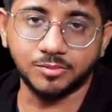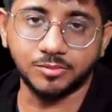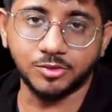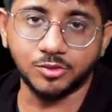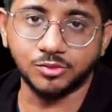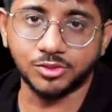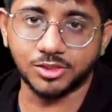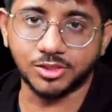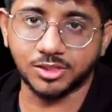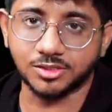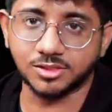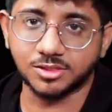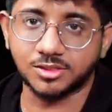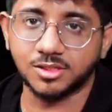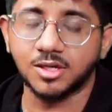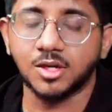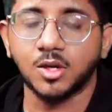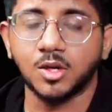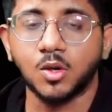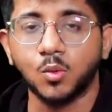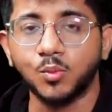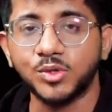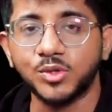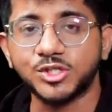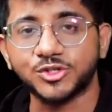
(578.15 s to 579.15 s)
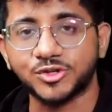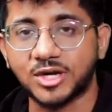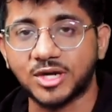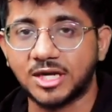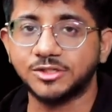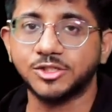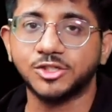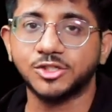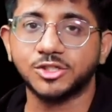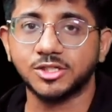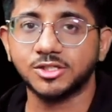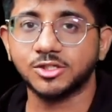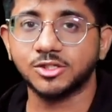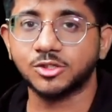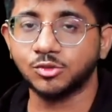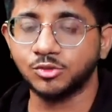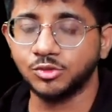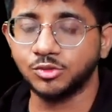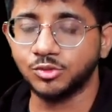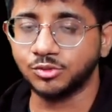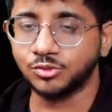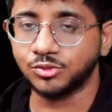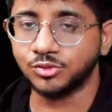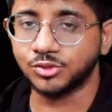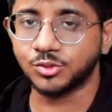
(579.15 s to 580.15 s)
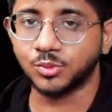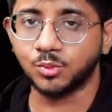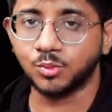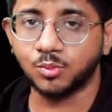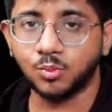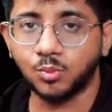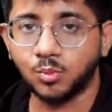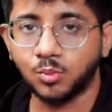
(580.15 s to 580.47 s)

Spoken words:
uses? Which transitions to use?